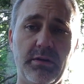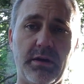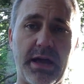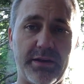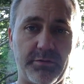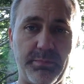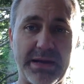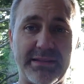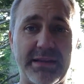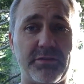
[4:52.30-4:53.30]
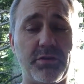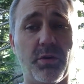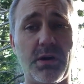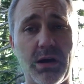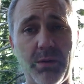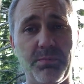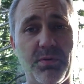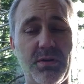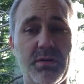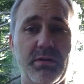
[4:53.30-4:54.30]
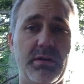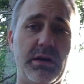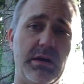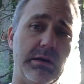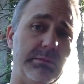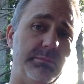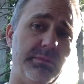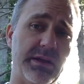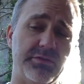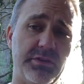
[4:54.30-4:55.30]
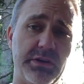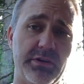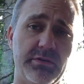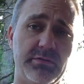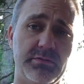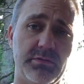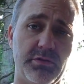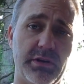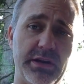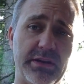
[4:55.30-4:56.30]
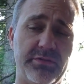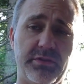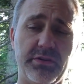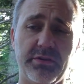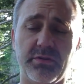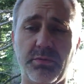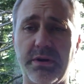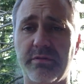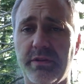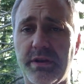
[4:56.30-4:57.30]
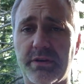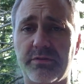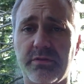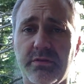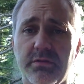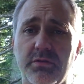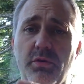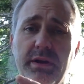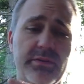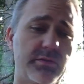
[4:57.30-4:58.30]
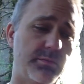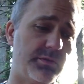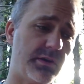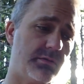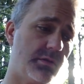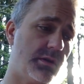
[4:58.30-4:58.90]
I expect that to go up next year, early next year, or whenever the next codex comes out.